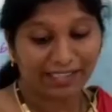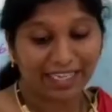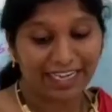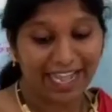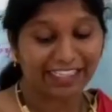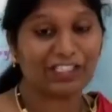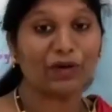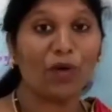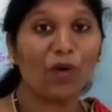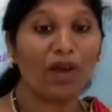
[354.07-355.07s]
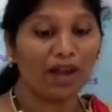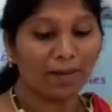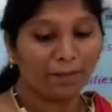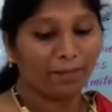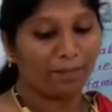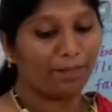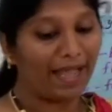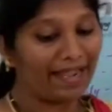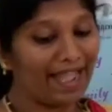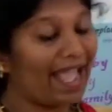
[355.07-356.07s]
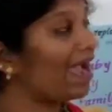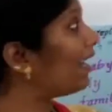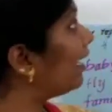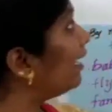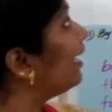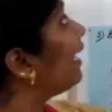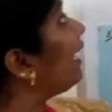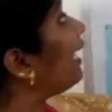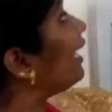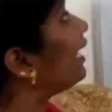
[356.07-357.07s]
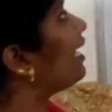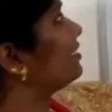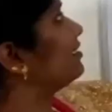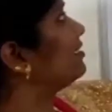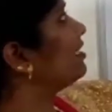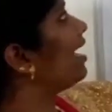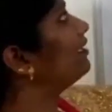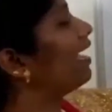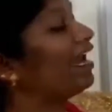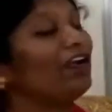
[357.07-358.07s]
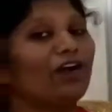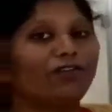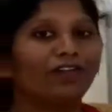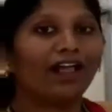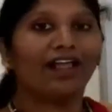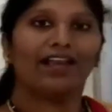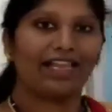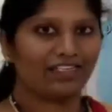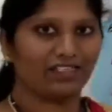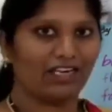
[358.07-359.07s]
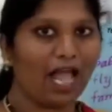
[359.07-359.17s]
is the next rule? By adding ES at the end of the letter.